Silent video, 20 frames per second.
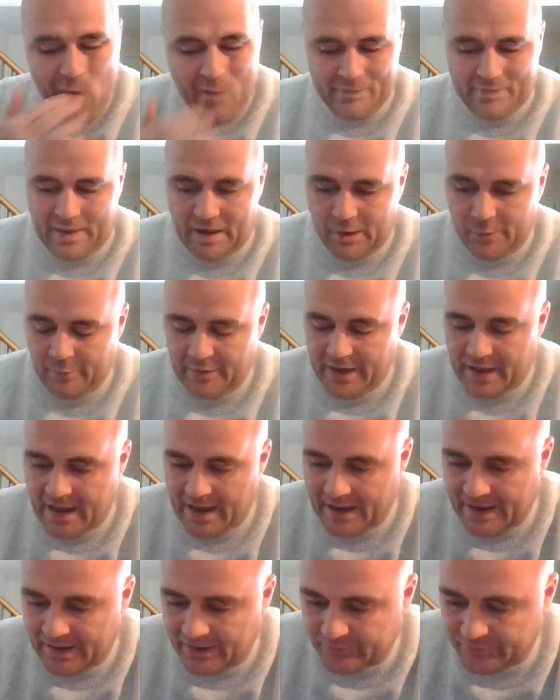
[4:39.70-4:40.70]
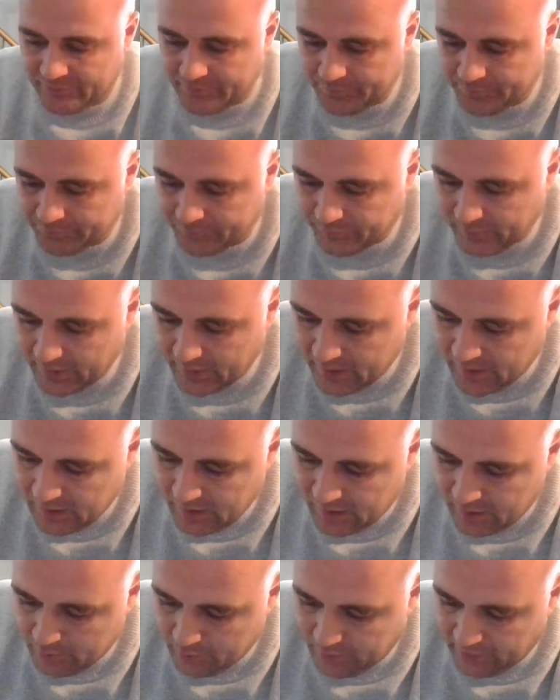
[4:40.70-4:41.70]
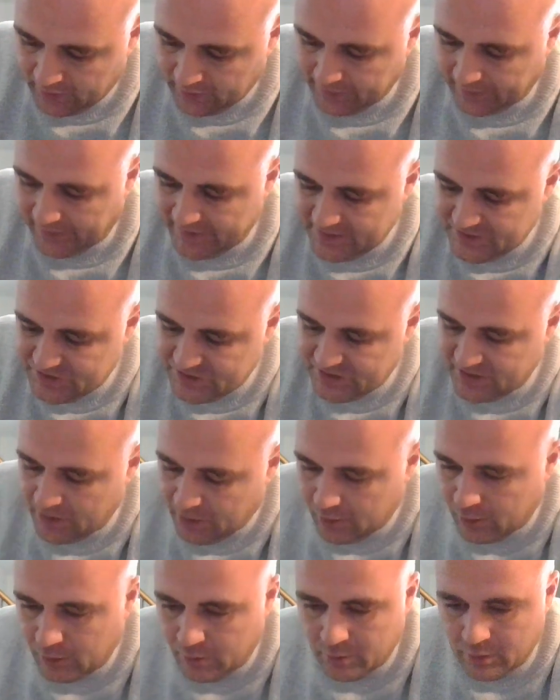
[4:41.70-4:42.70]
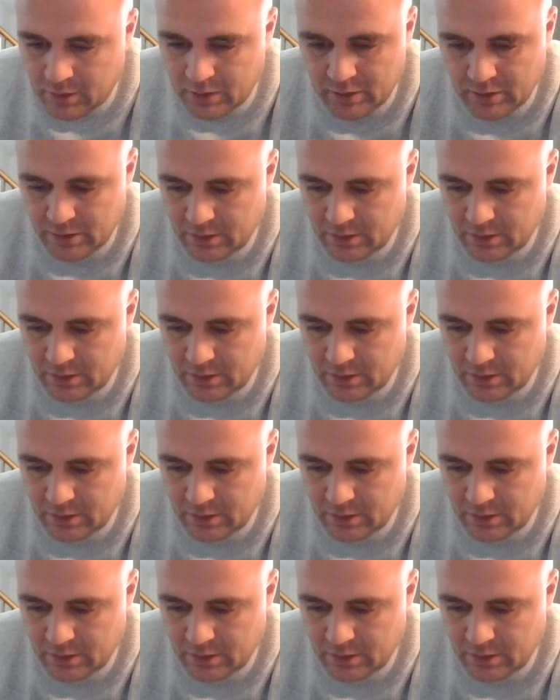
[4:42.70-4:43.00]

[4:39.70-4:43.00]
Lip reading: Now we have Palacio